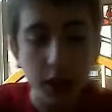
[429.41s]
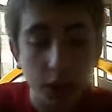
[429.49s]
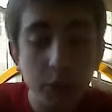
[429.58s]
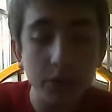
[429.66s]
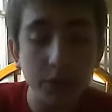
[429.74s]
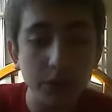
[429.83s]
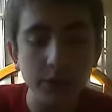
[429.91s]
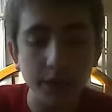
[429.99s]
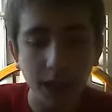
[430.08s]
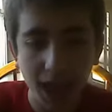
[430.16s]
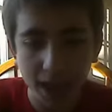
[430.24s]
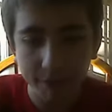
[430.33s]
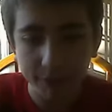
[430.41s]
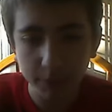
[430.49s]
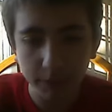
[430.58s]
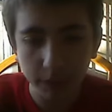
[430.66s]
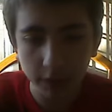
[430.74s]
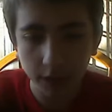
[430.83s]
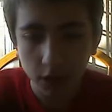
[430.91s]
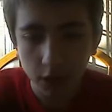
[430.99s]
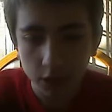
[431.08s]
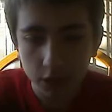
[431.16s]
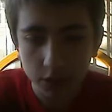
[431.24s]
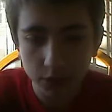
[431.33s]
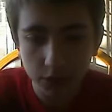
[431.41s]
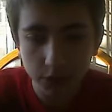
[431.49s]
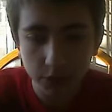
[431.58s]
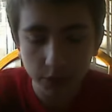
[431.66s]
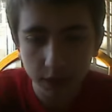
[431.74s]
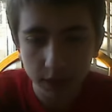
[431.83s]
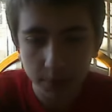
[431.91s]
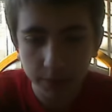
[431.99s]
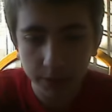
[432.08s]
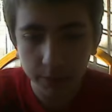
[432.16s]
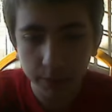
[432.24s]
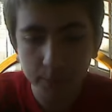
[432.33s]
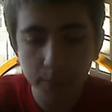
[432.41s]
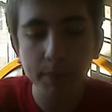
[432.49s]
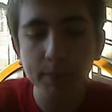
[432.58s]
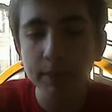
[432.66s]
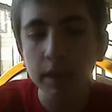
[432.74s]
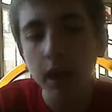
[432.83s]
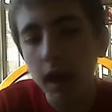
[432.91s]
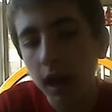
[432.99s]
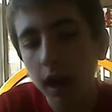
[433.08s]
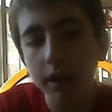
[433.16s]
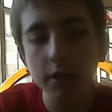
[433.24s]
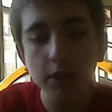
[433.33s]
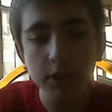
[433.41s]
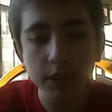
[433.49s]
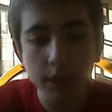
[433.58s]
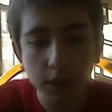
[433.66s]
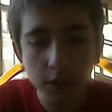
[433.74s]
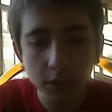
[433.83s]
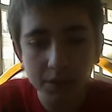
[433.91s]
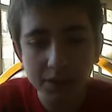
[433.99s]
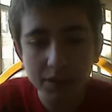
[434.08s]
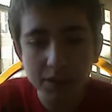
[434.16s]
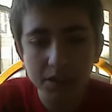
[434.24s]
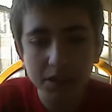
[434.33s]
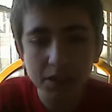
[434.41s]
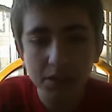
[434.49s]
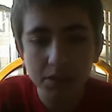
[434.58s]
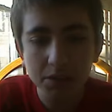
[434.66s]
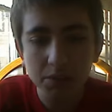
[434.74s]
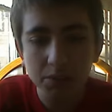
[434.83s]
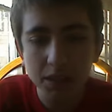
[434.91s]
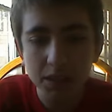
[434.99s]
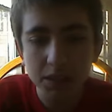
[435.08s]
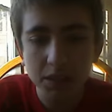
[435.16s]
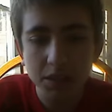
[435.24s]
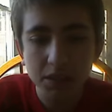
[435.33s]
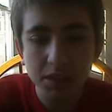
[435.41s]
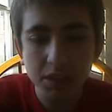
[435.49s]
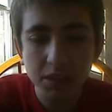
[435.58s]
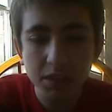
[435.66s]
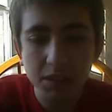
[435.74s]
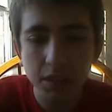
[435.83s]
You seriously have to be straight in the middle. But I noticed, like, you could squint to this.